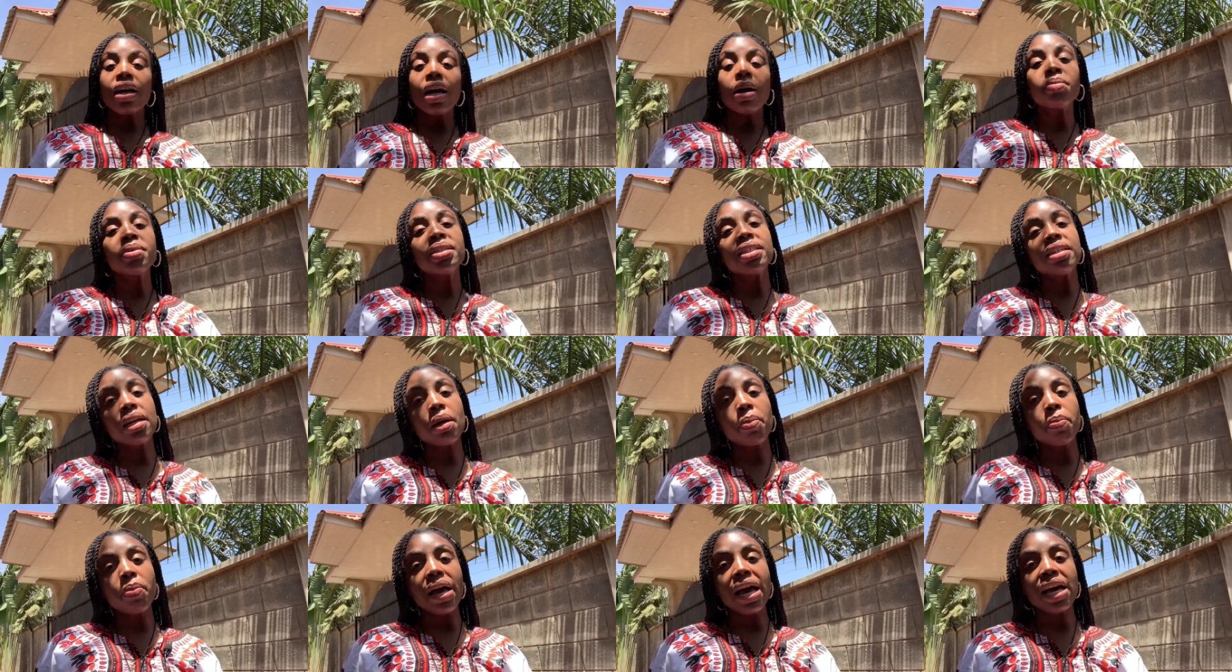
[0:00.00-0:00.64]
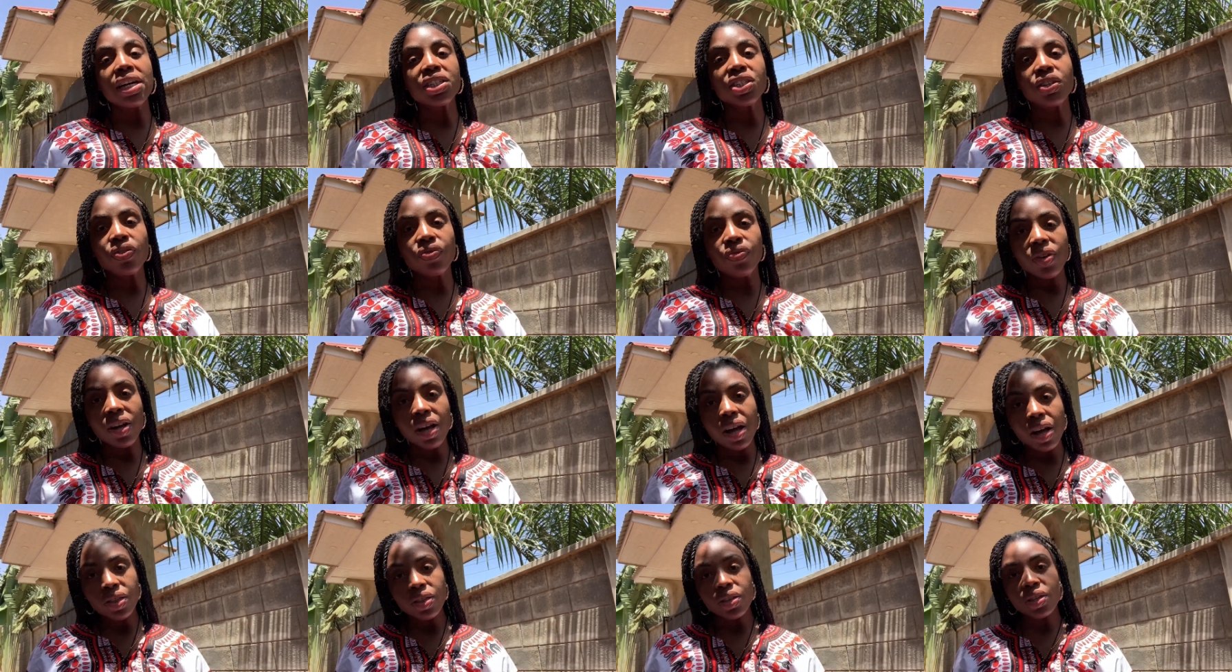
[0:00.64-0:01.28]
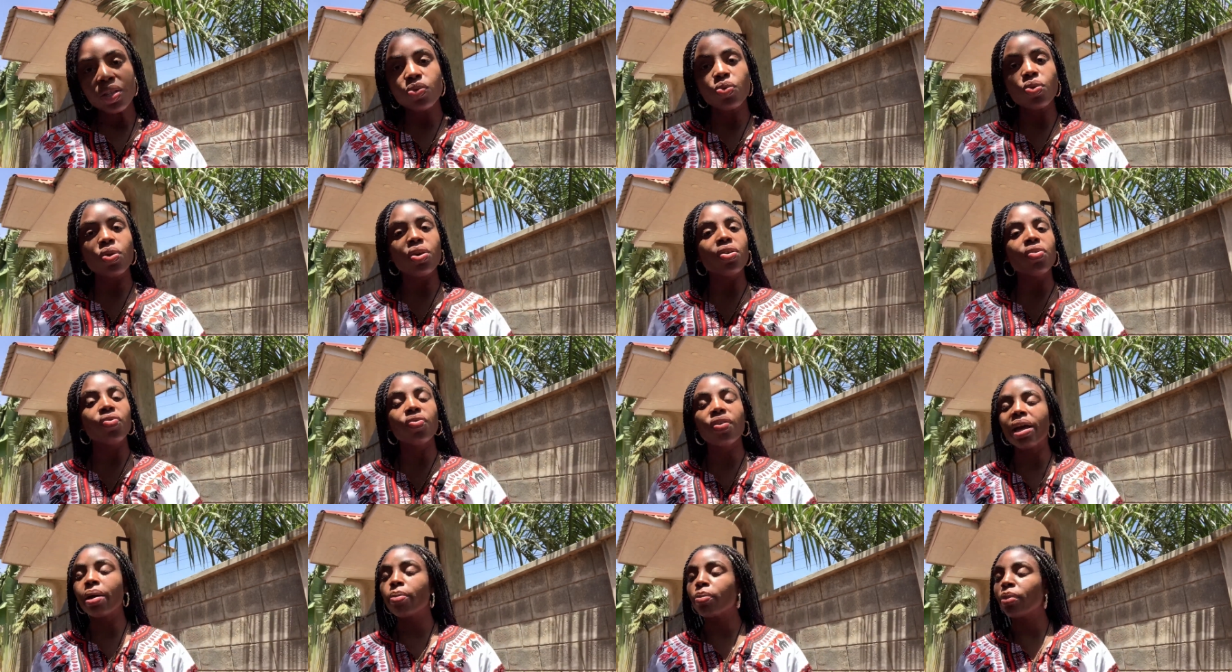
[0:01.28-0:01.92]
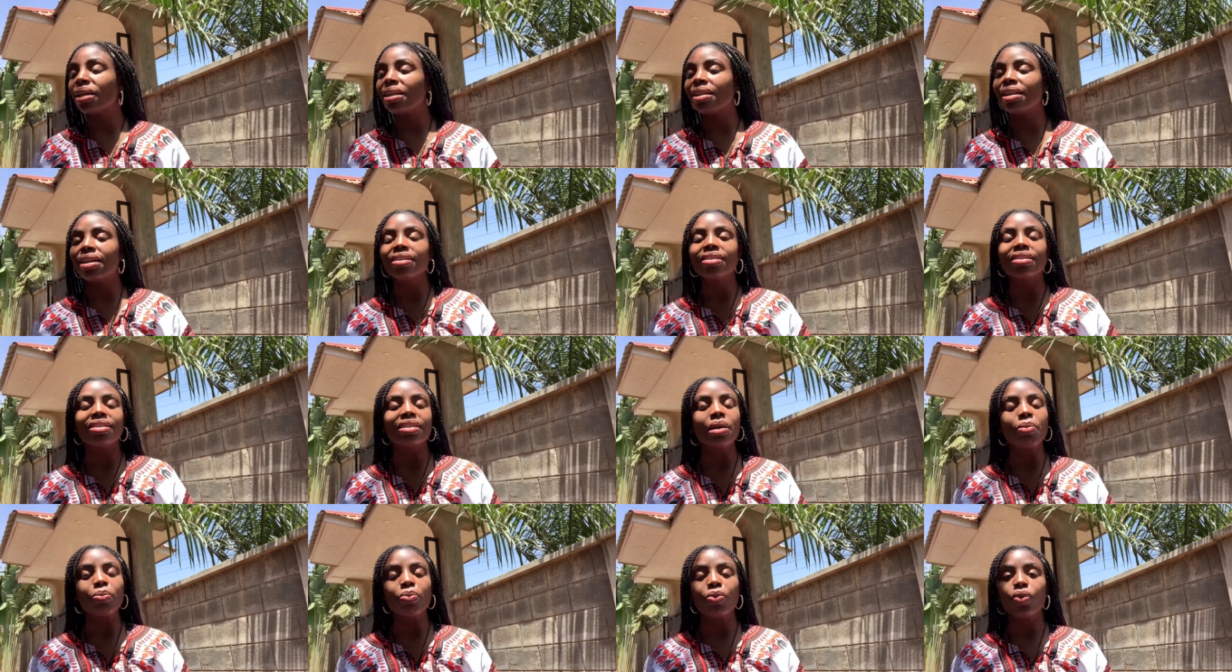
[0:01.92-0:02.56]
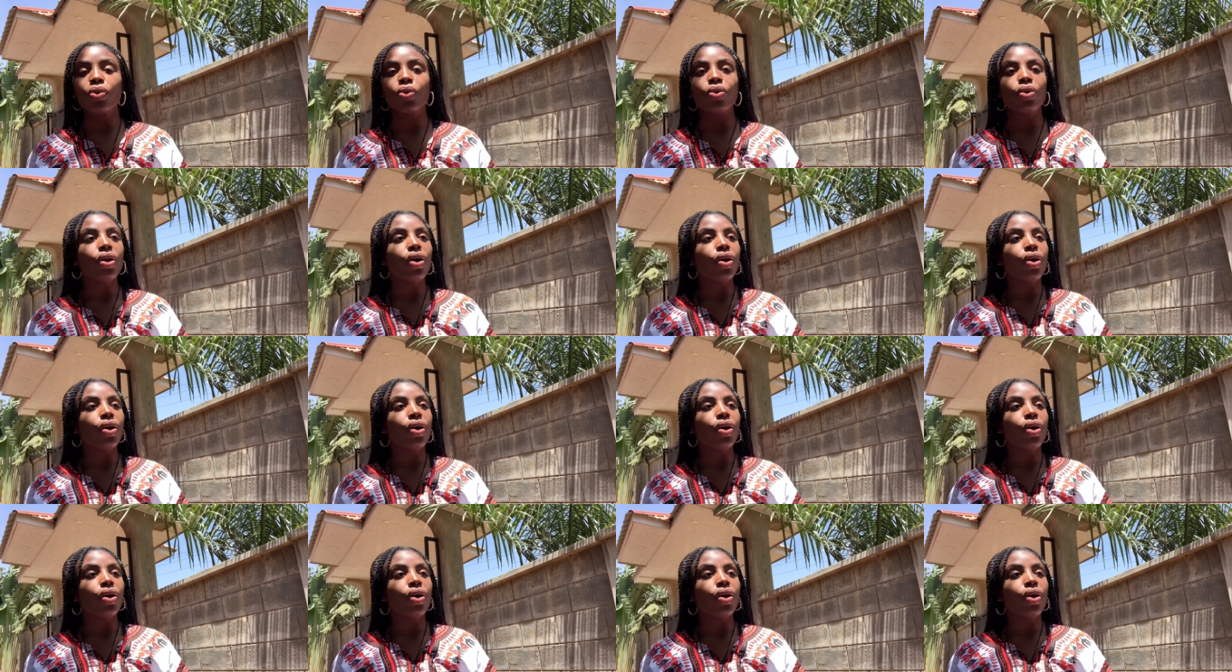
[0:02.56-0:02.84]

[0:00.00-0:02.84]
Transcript: to compassion for others, royal family, that's simple.